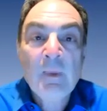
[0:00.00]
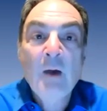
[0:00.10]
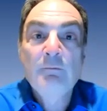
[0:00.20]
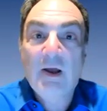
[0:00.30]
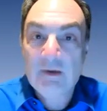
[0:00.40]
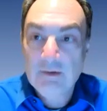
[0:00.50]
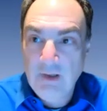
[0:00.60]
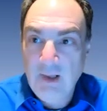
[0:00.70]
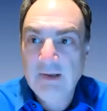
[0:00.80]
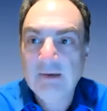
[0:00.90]
My
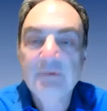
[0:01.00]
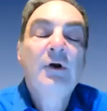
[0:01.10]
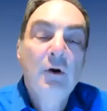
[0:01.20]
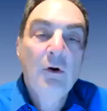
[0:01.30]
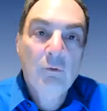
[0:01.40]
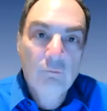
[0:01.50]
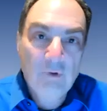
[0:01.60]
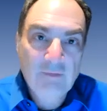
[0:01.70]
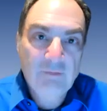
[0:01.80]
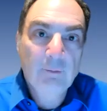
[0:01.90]
client
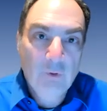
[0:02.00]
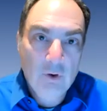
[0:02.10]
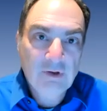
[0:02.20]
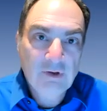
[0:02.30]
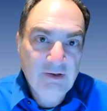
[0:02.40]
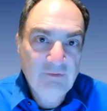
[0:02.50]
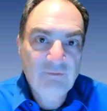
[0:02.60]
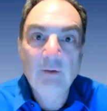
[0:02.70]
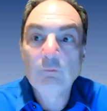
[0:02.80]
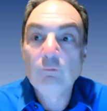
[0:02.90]
read the book and he
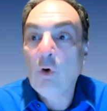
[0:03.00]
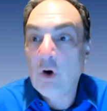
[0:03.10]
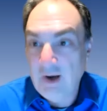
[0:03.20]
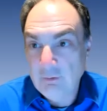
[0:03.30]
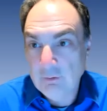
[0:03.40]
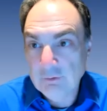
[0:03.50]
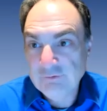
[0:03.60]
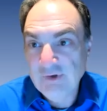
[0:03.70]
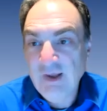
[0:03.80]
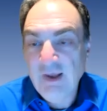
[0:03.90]
found more
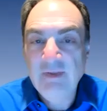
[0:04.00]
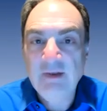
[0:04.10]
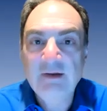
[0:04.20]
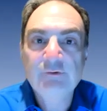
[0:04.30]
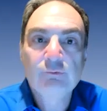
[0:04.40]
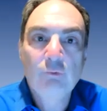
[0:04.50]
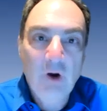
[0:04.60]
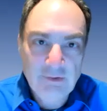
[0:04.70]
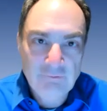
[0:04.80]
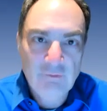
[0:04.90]
errors. Then his
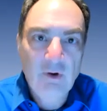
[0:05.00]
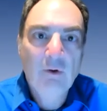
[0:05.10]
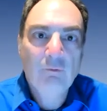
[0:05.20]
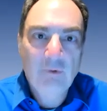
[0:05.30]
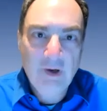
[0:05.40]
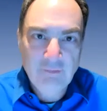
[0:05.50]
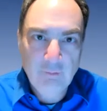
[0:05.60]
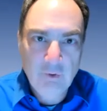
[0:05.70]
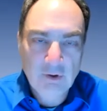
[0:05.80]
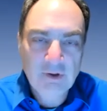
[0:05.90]
wife read the
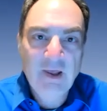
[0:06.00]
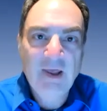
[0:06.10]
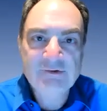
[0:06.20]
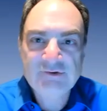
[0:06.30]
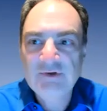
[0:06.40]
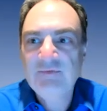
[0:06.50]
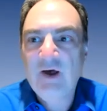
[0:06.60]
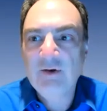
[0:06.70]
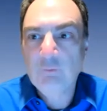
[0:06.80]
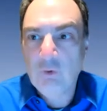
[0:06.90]
book and she
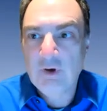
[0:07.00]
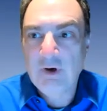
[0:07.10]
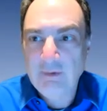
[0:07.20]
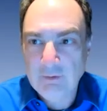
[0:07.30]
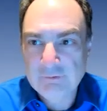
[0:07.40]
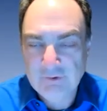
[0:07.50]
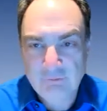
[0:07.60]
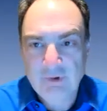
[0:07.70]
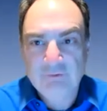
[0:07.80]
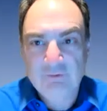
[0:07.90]
found more errors. Now,
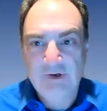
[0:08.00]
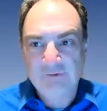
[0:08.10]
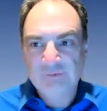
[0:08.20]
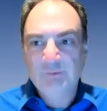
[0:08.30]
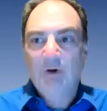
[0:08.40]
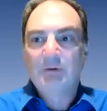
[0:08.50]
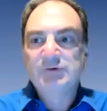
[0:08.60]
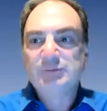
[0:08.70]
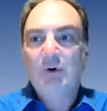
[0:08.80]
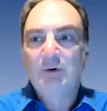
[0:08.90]
we're getting smaller and
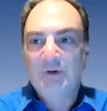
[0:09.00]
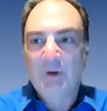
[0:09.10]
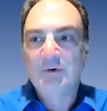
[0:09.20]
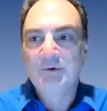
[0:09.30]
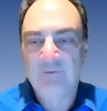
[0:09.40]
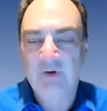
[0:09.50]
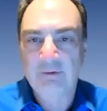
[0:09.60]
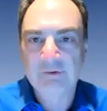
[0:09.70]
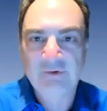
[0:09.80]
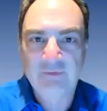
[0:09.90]
smaller numbers of
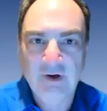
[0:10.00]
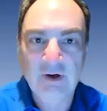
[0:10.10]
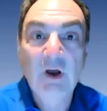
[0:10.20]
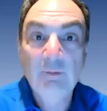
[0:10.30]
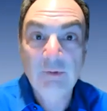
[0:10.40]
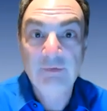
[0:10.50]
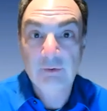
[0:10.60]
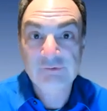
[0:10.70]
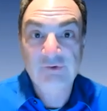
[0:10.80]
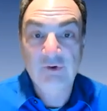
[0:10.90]
errors in there, but
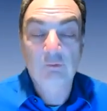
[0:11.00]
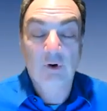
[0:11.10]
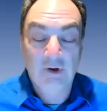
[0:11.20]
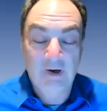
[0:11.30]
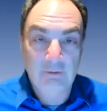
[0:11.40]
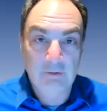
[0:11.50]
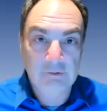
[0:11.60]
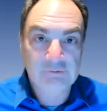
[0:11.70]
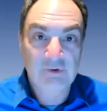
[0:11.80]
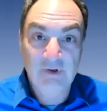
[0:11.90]
there still were
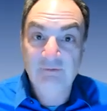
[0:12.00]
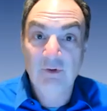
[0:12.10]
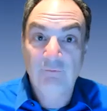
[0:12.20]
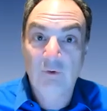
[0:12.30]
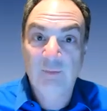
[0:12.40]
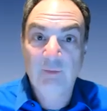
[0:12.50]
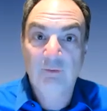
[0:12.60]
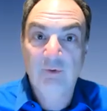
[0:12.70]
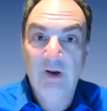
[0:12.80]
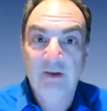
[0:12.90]
errors. Even though 4 people
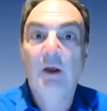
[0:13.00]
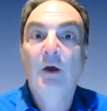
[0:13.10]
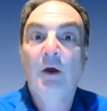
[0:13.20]
read it,